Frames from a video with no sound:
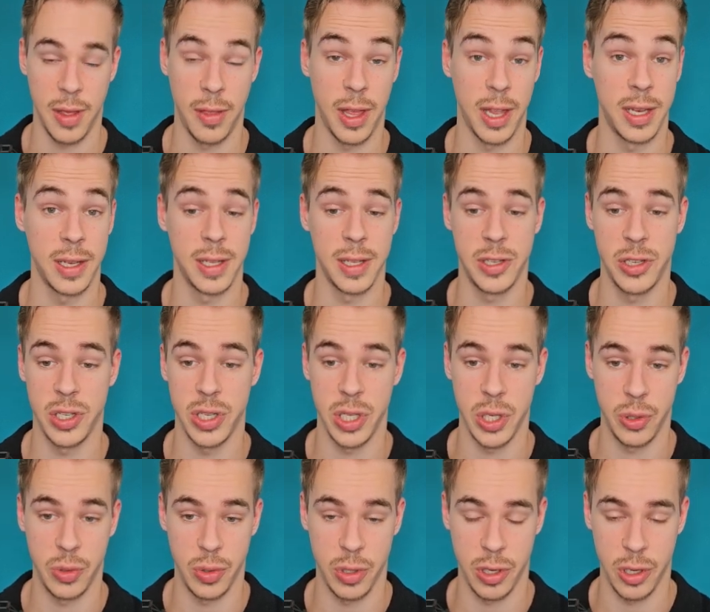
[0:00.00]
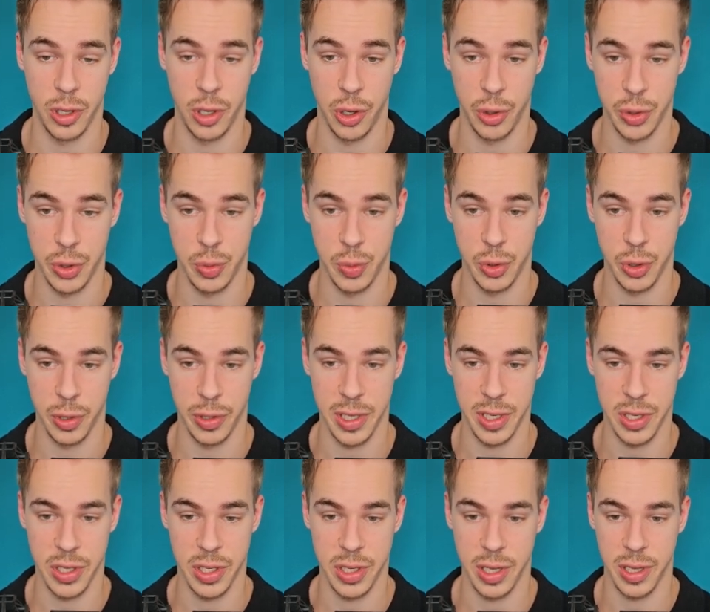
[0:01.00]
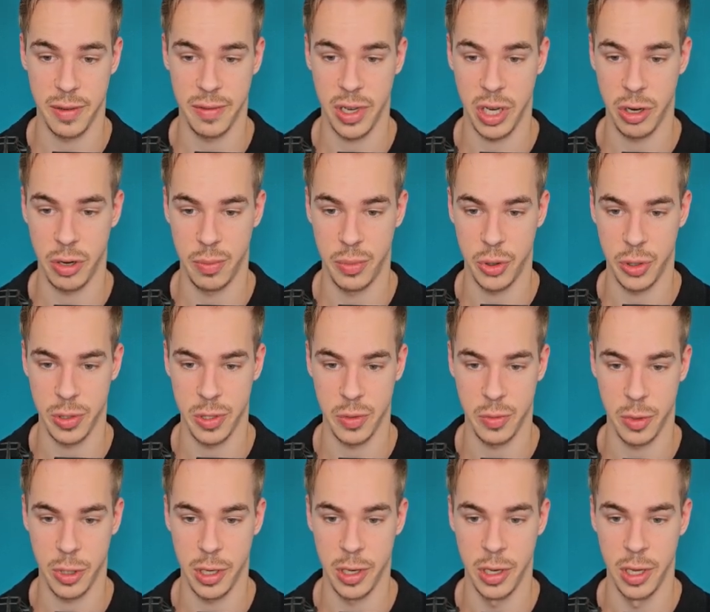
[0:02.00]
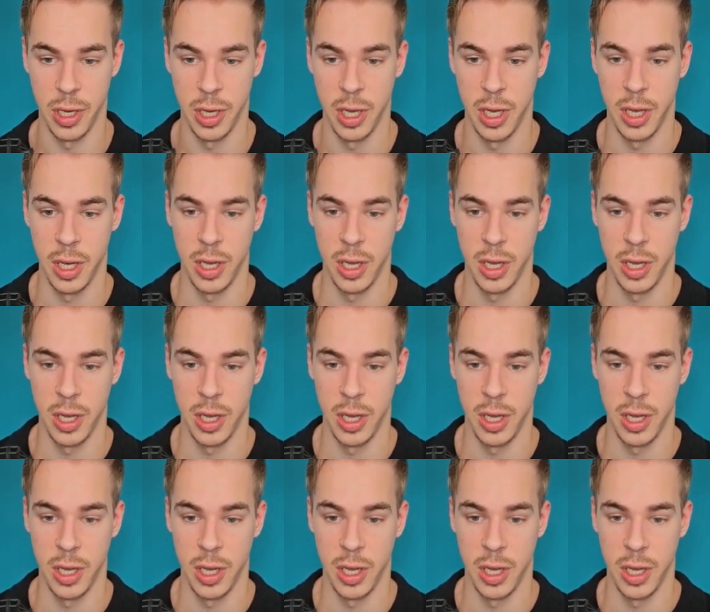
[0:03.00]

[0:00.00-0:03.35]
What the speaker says: and then it's still going to work. This is not a very important one.